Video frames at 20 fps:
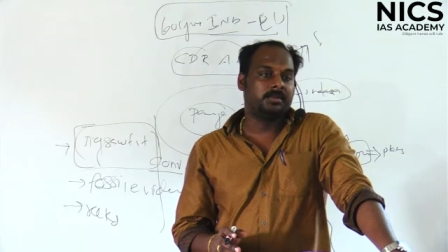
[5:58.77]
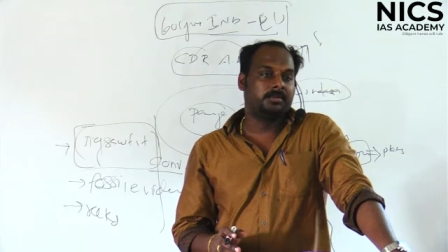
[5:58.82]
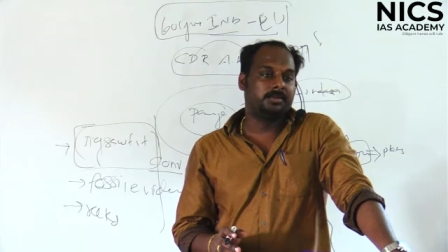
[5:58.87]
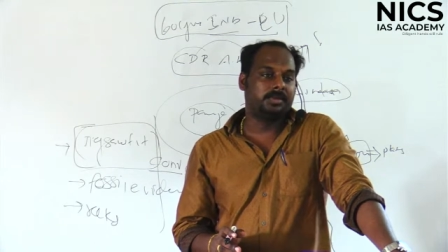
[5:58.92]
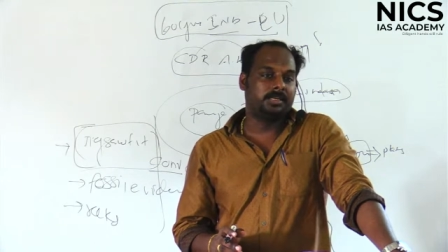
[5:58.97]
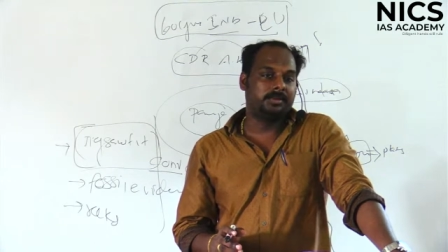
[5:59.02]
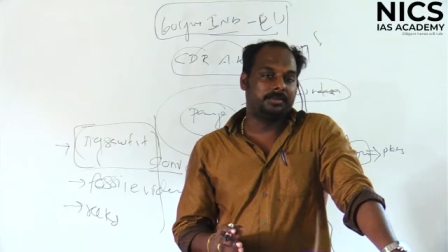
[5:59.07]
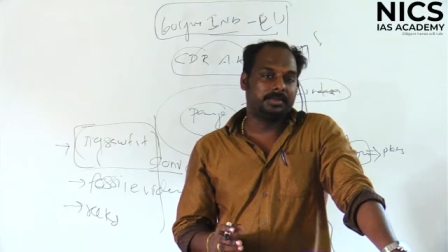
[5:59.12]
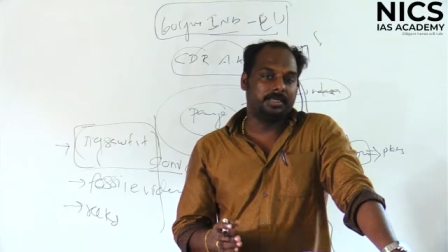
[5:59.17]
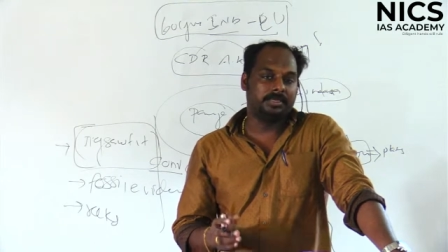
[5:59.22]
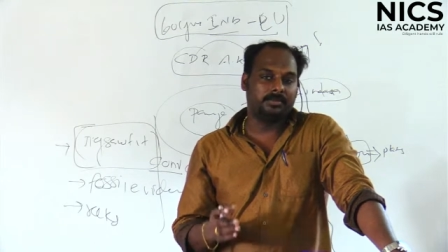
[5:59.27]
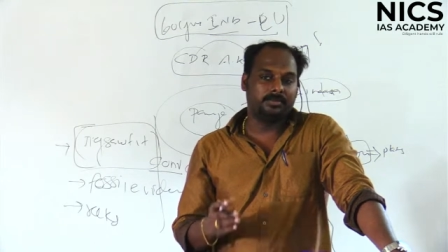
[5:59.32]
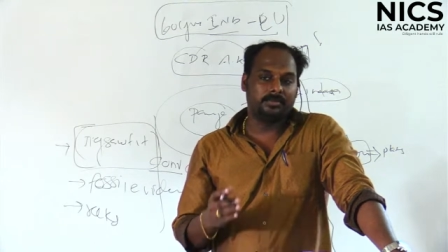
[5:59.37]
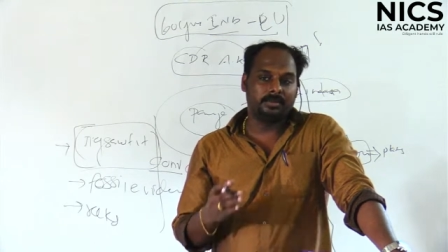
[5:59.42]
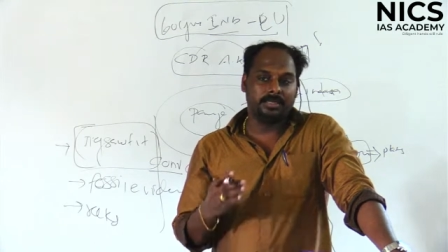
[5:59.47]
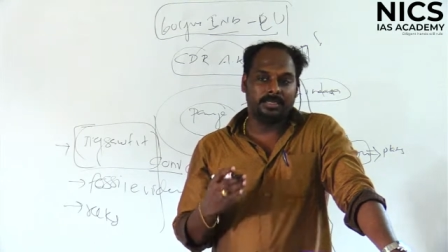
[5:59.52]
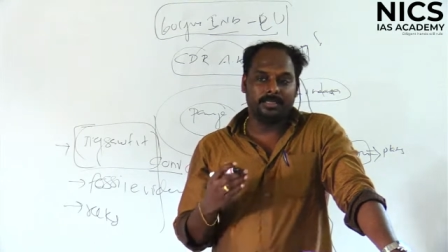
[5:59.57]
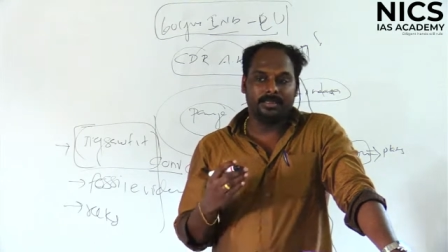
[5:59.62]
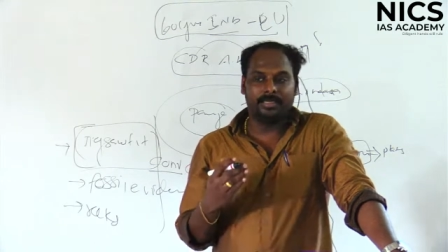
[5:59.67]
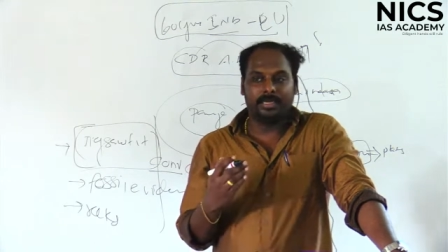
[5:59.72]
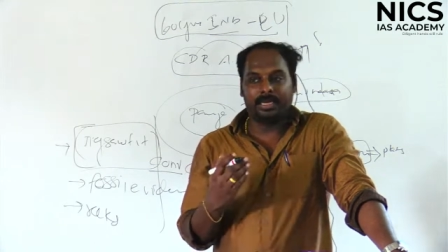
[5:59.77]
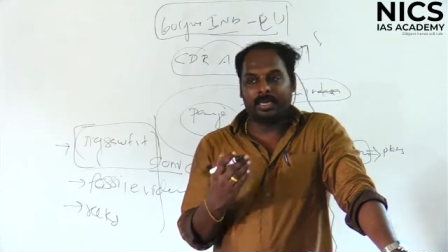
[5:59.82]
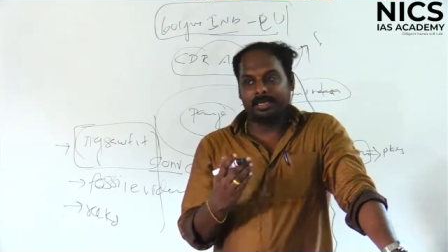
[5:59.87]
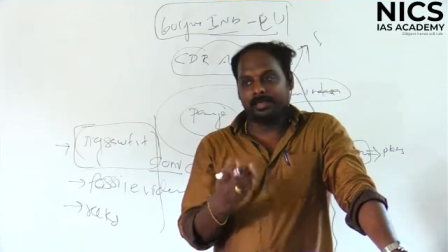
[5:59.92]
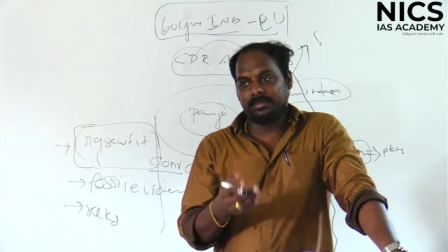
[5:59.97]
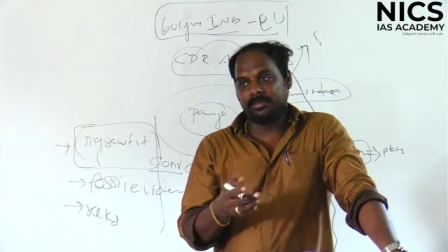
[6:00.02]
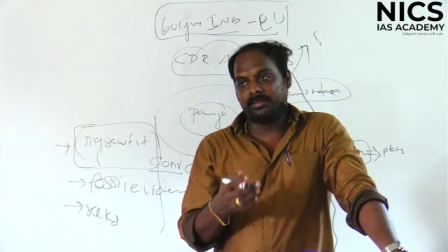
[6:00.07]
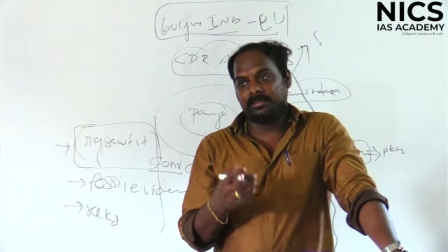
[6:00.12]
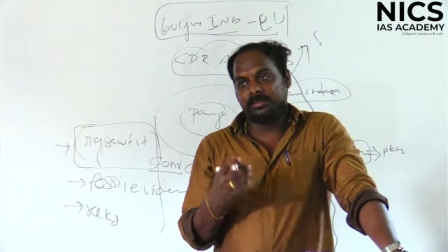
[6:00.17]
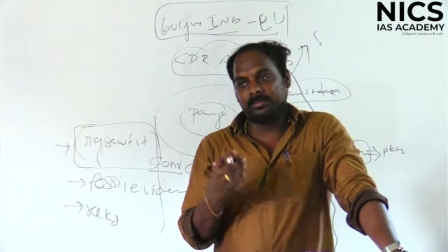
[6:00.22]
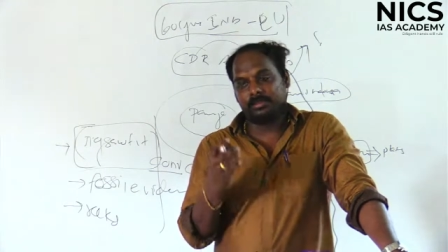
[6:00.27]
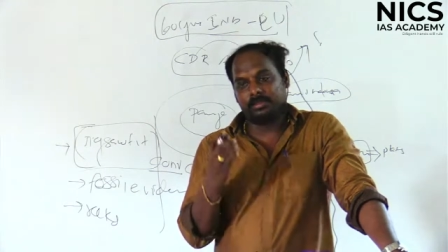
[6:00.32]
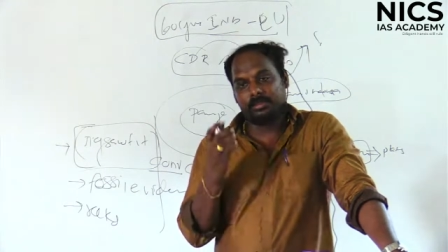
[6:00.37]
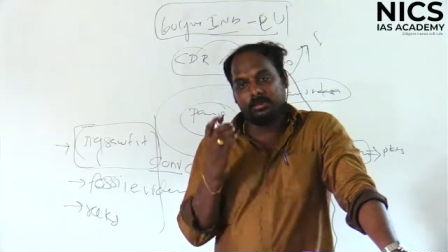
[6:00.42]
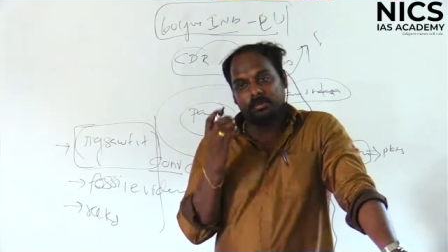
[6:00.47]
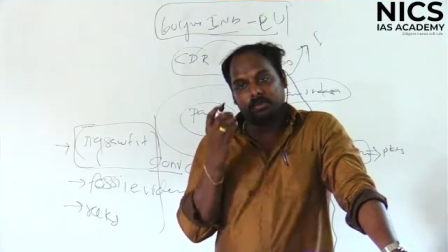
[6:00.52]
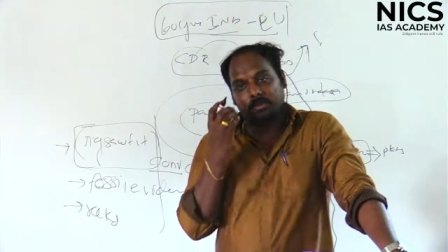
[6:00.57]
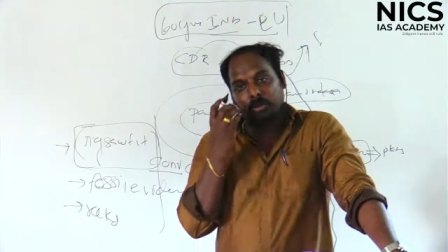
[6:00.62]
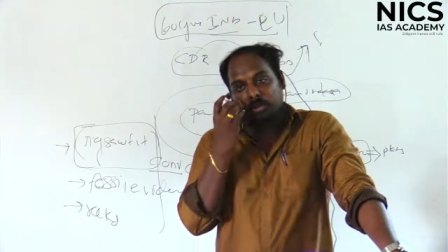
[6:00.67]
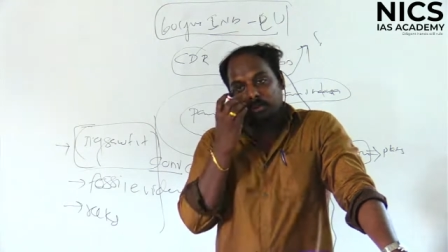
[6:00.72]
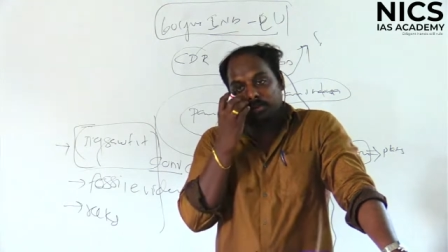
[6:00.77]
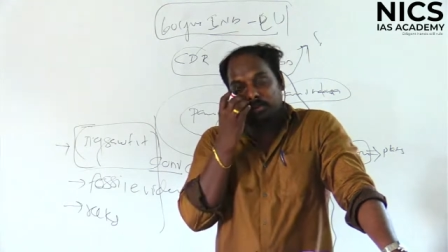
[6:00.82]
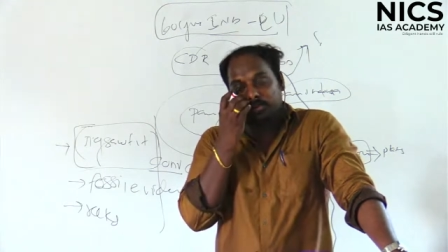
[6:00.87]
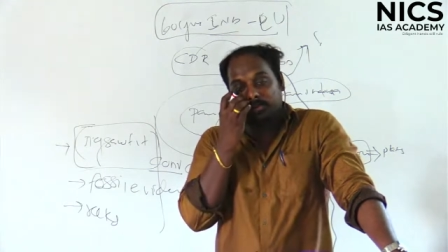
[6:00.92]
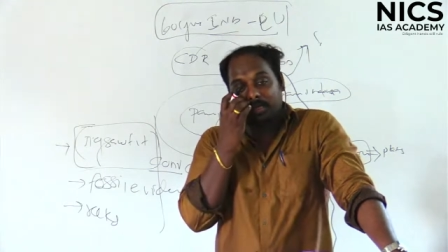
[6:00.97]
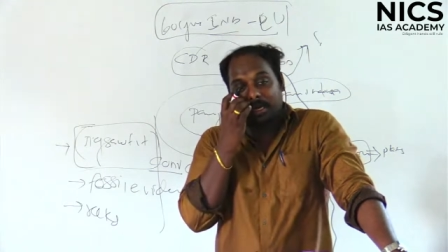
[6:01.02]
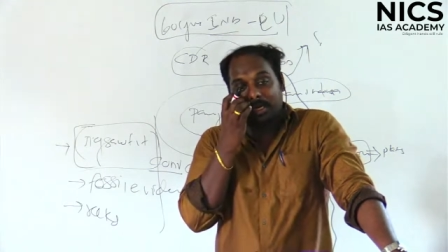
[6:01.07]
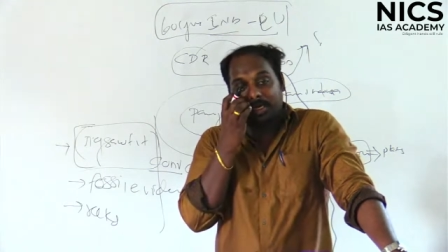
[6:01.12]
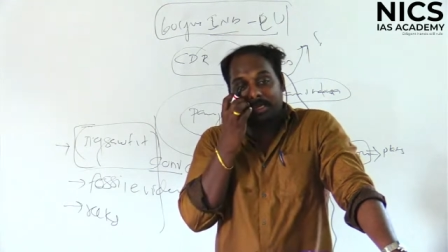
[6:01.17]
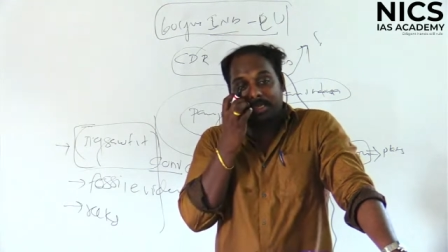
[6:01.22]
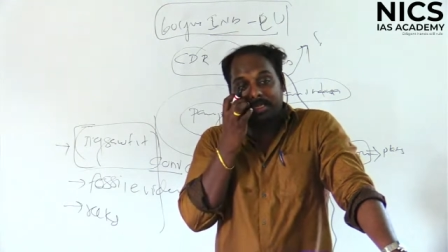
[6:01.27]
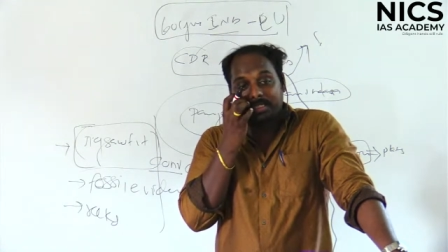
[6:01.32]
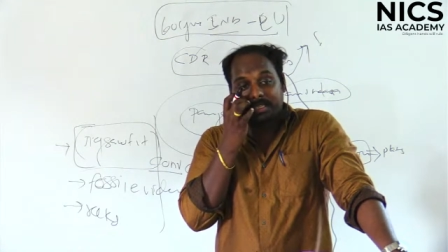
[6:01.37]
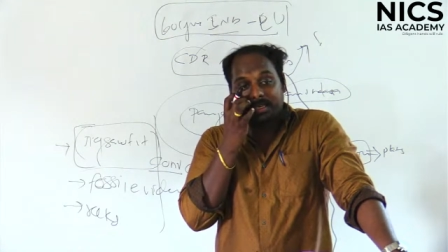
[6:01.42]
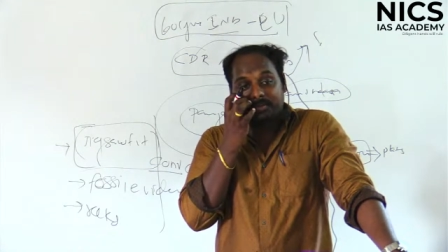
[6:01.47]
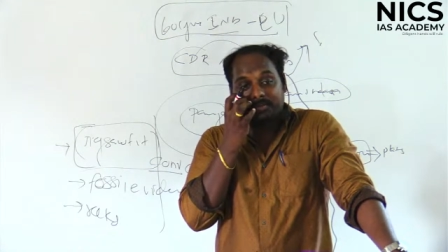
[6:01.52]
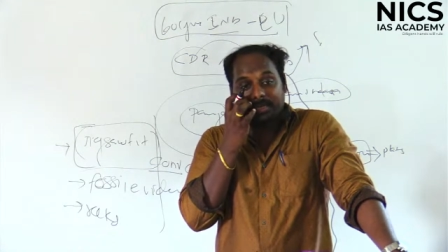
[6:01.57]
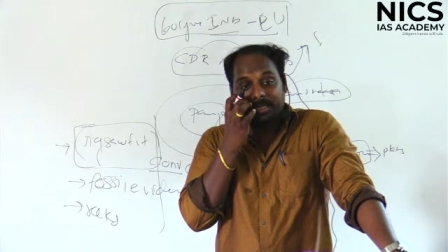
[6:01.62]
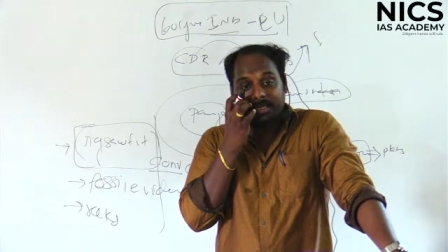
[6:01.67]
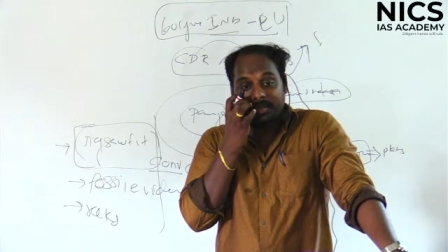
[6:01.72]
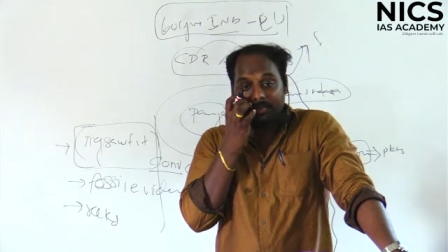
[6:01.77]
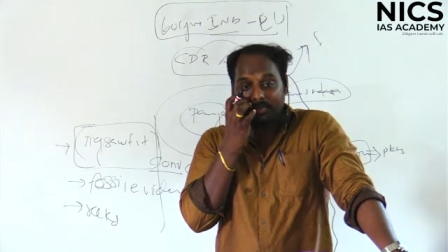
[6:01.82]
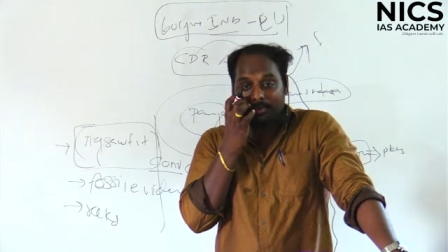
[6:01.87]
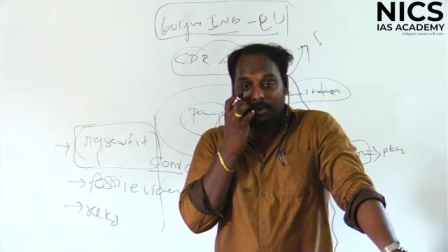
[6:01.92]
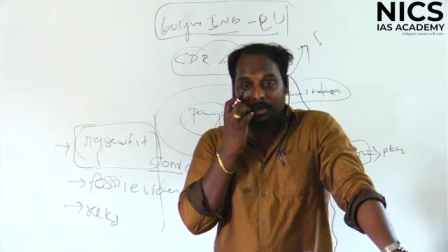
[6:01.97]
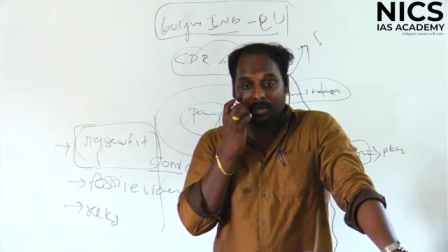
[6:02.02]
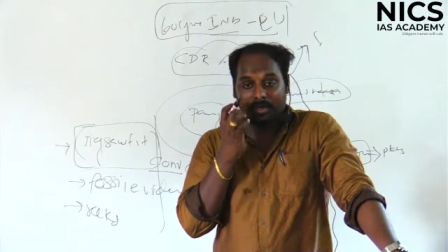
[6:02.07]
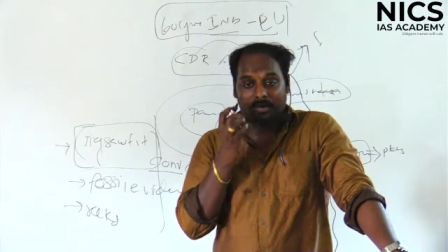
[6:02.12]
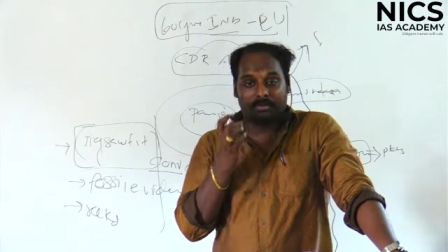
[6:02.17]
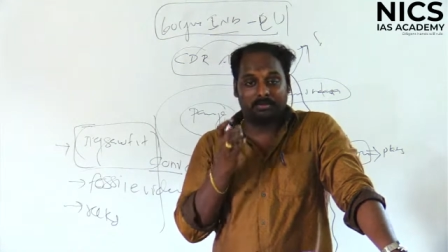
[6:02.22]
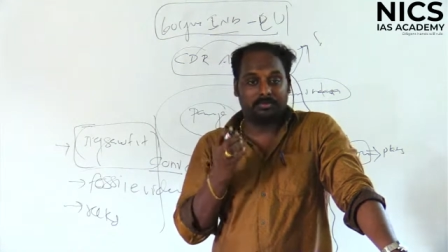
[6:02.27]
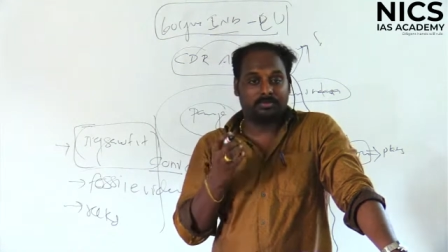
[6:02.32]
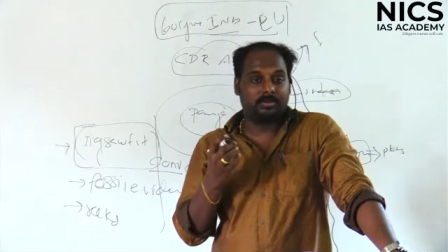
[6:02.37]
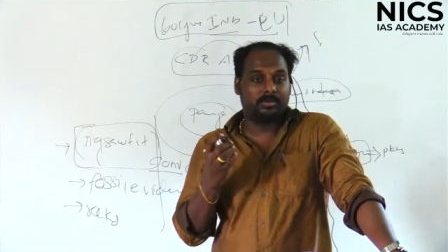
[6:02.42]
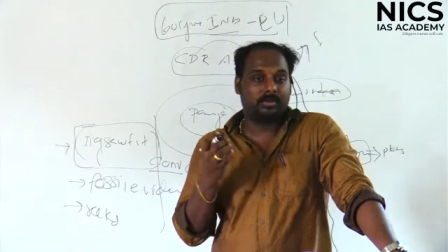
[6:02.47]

between India and, so both countries are very important,